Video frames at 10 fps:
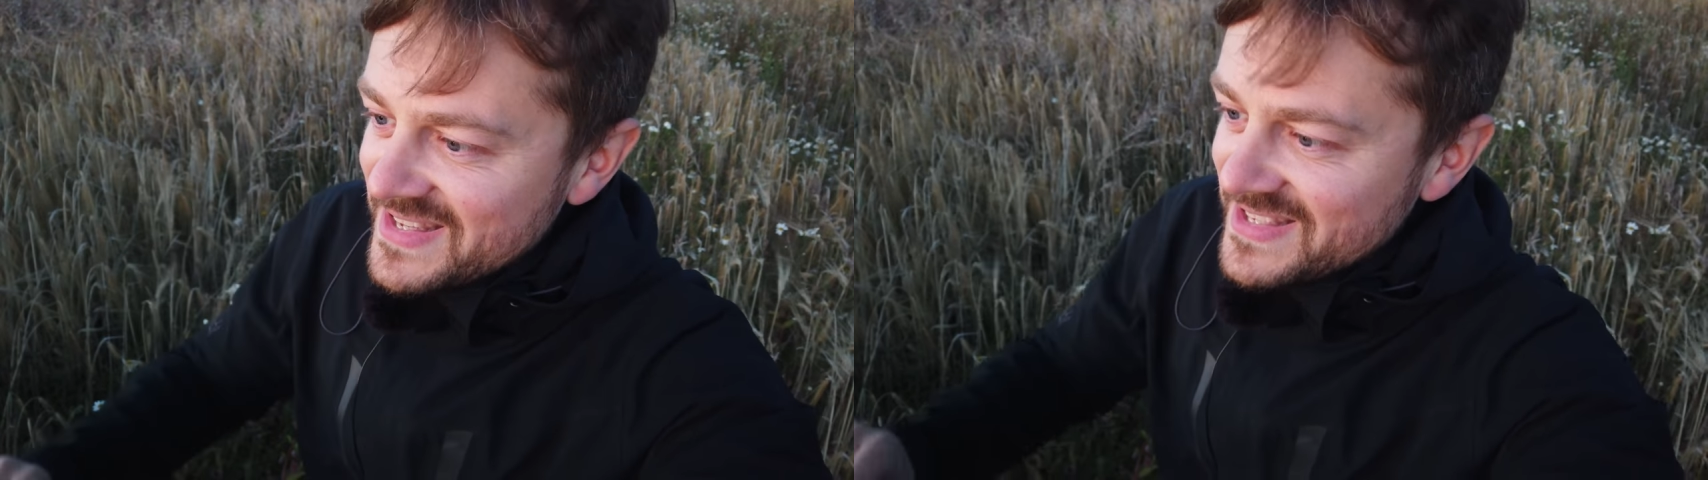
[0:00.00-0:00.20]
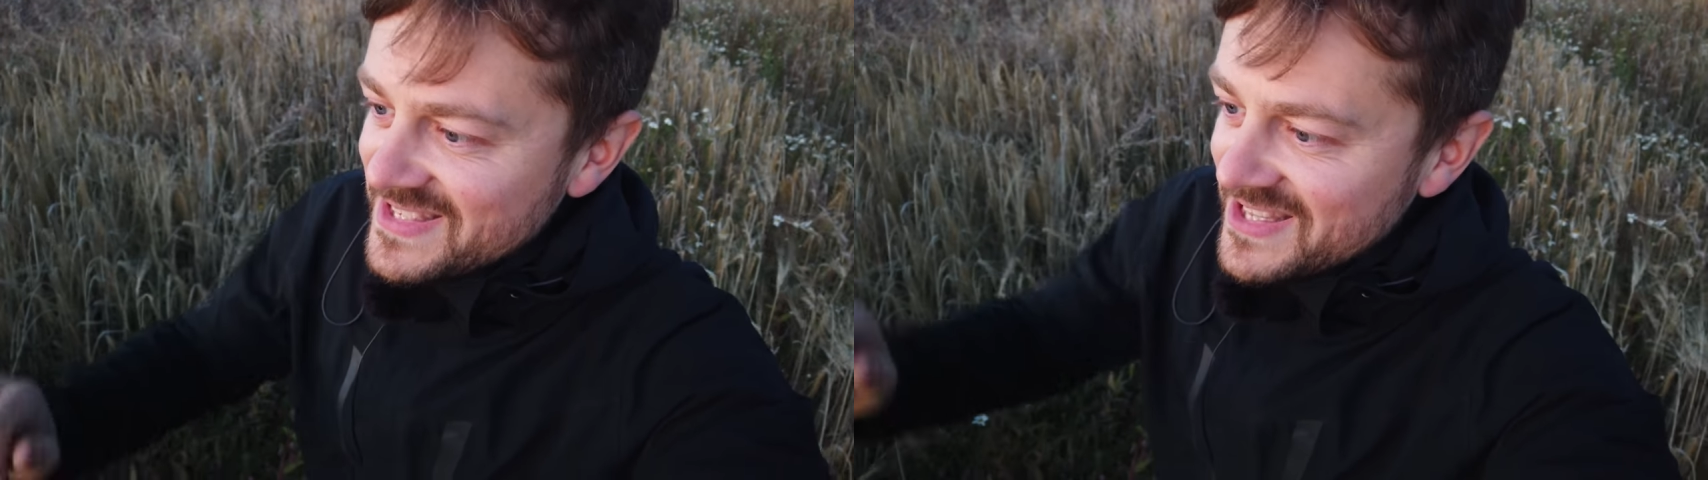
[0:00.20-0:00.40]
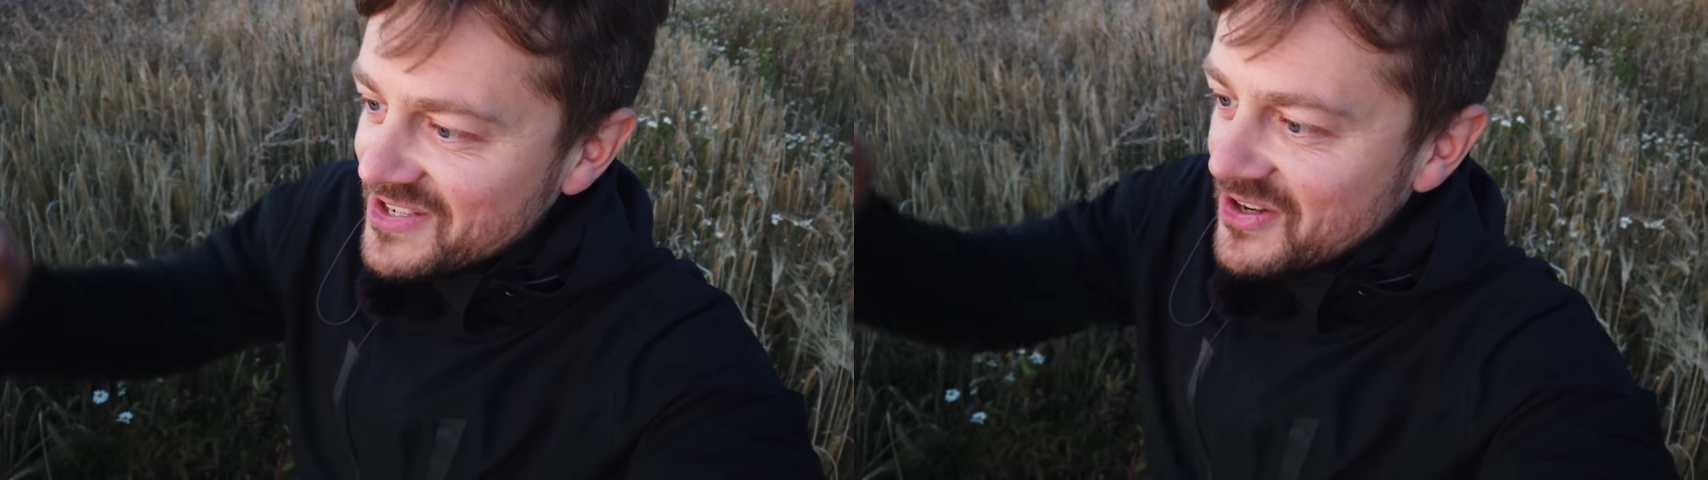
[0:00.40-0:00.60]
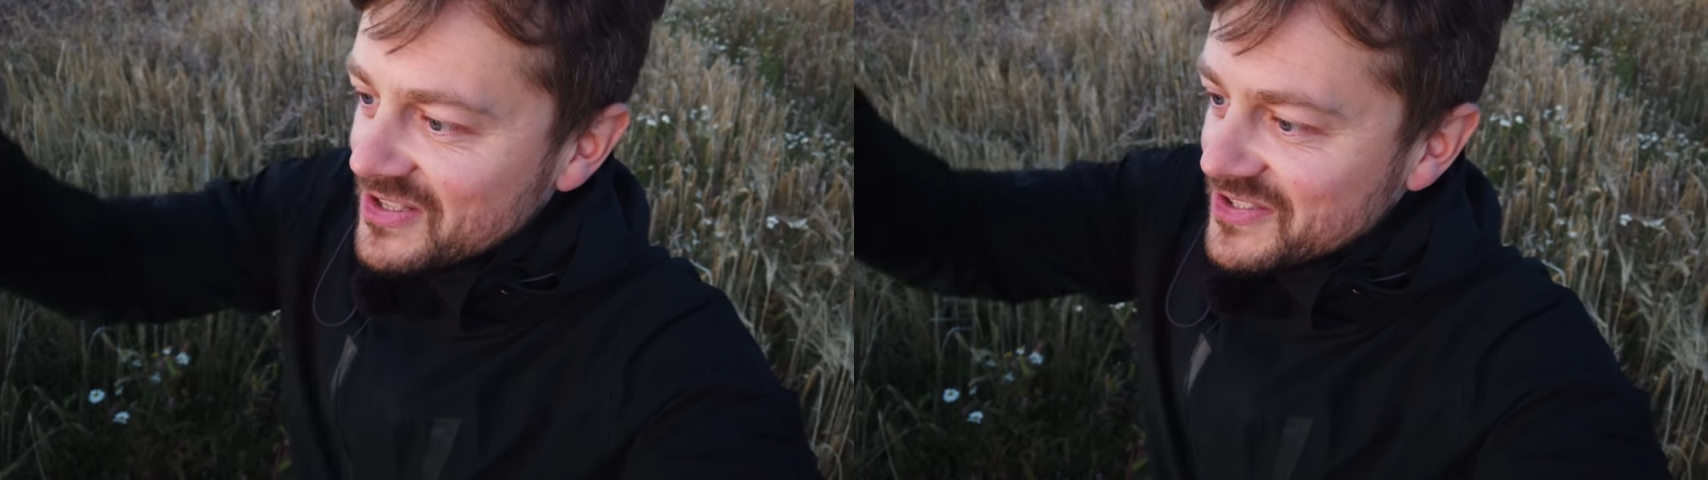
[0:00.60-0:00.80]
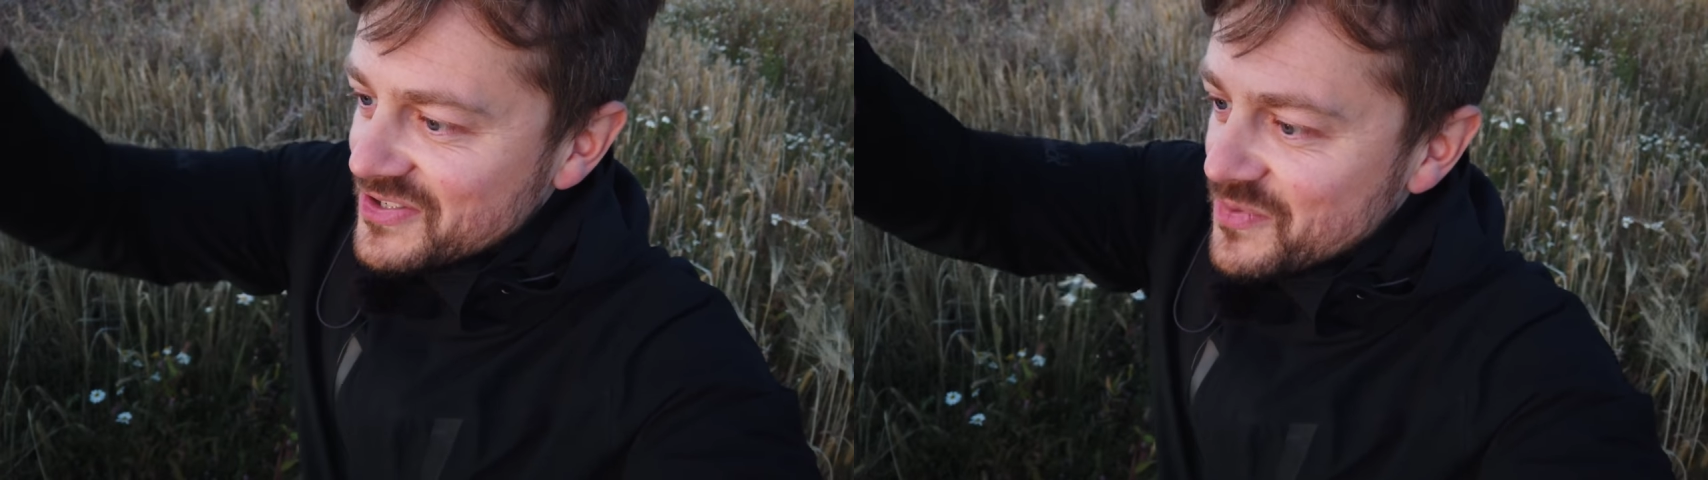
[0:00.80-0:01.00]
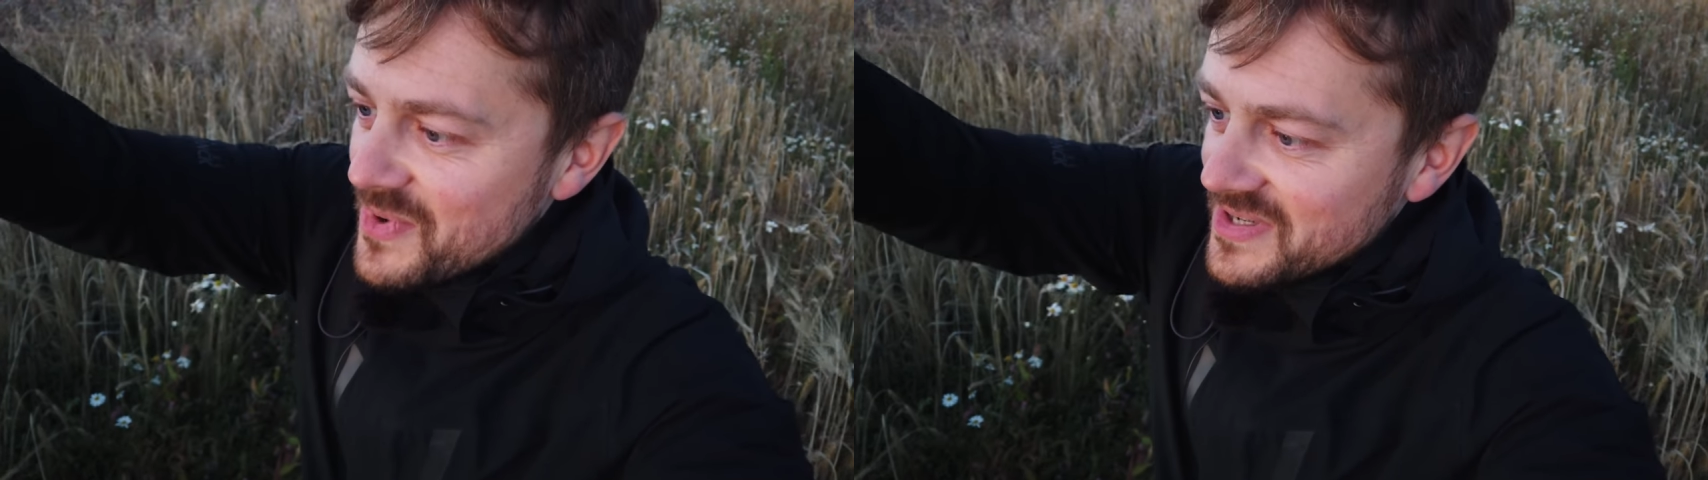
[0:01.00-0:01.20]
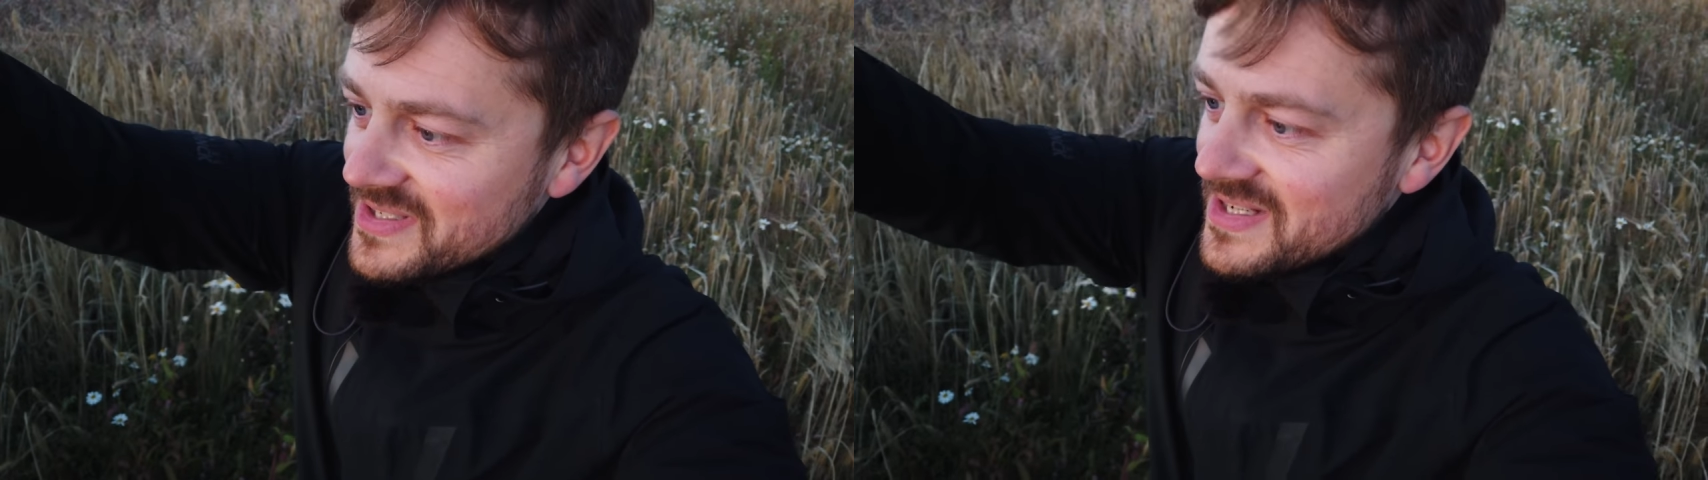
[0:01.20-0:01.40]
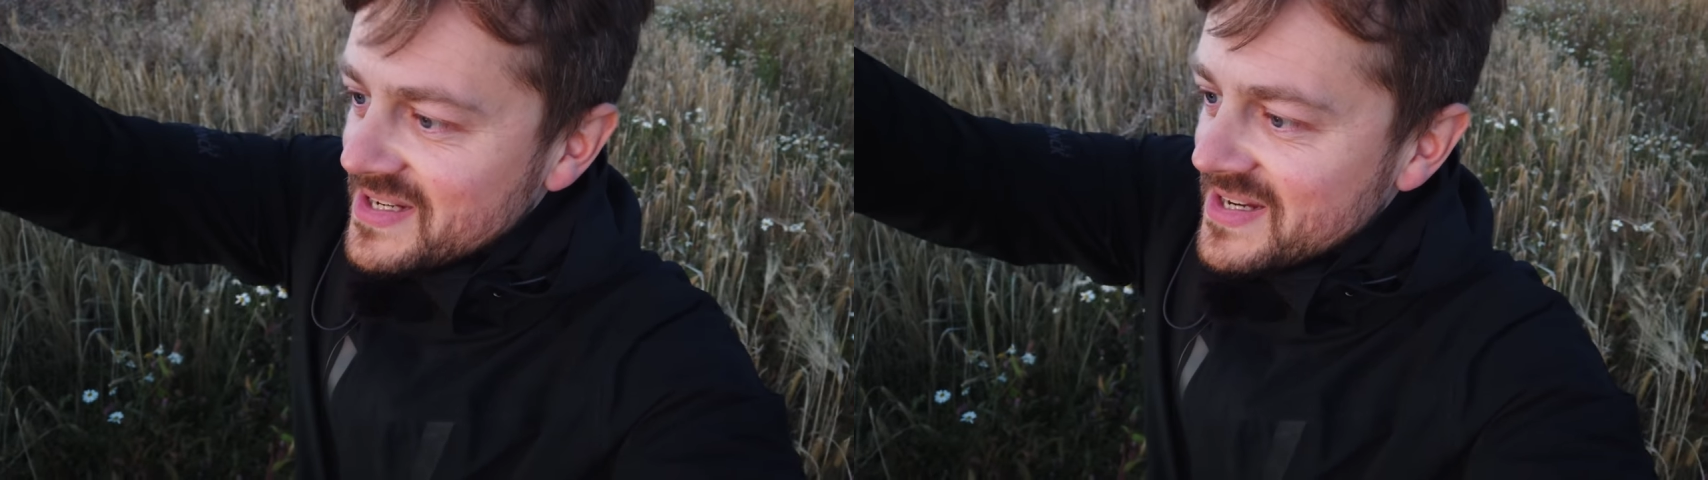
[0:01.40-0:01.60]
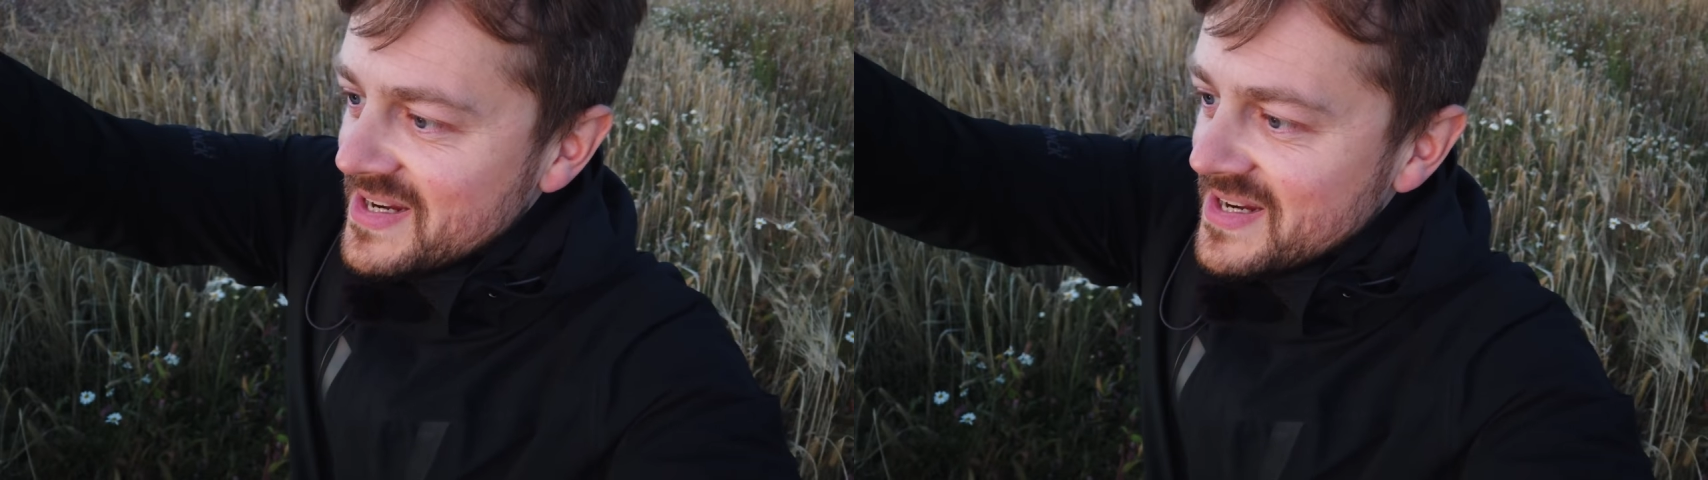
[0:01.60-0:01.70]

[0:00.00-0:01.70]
These are the colors you want.